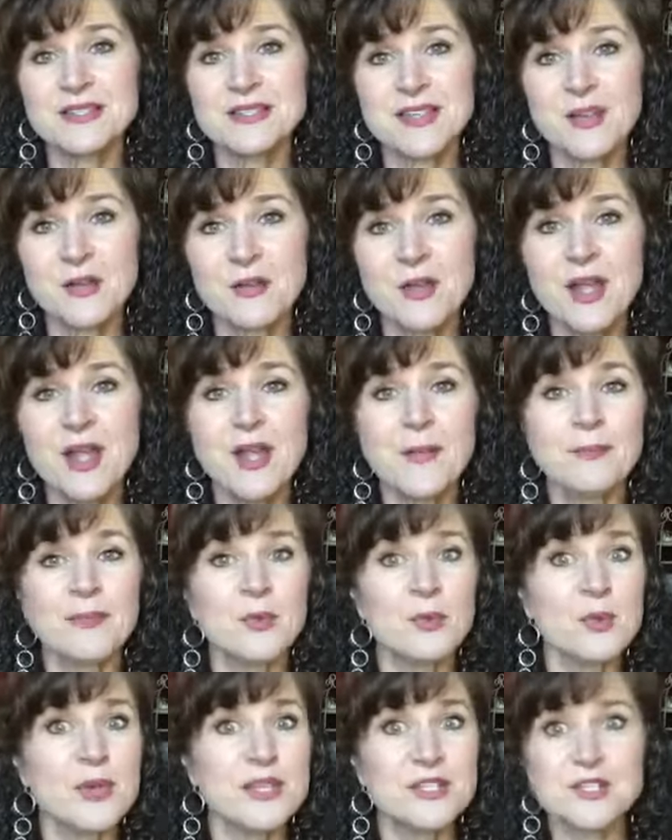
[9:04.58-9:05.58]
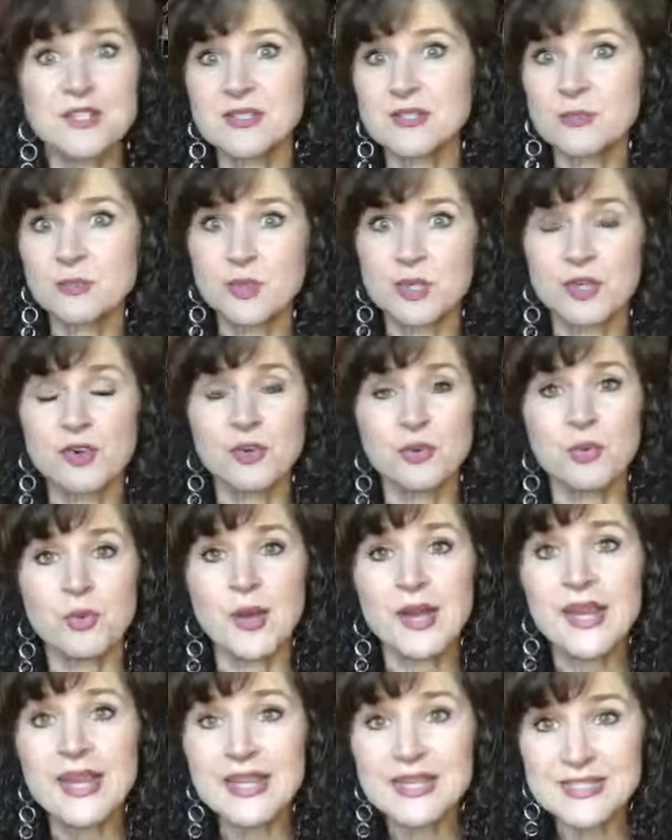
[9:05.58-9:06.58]
And so we just were
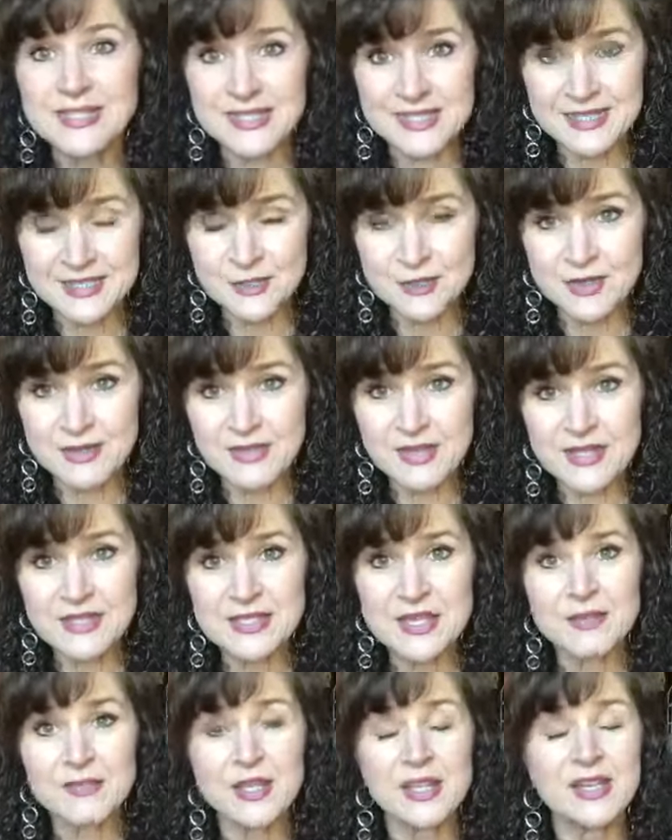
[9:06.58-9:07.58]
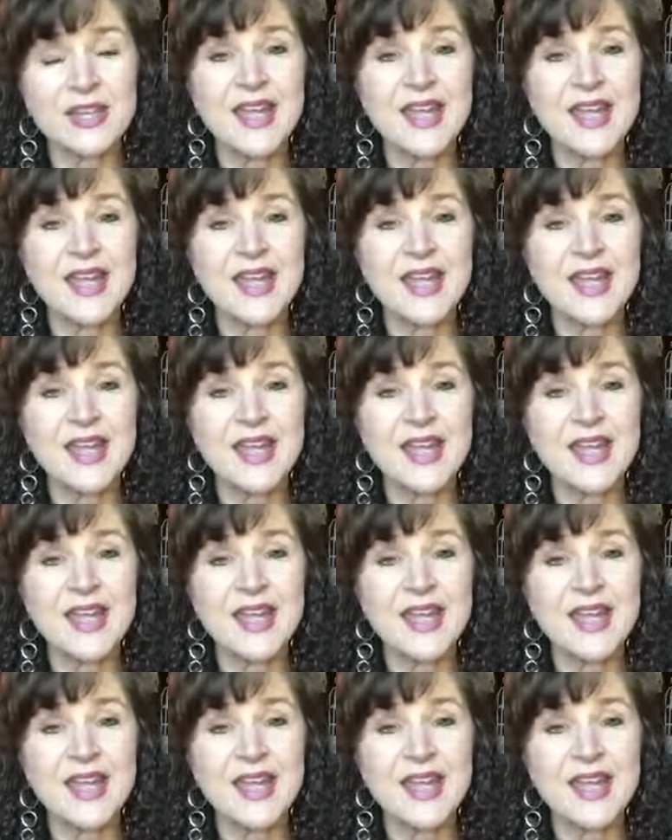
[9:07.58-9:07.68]
crazy during Thanksgiving.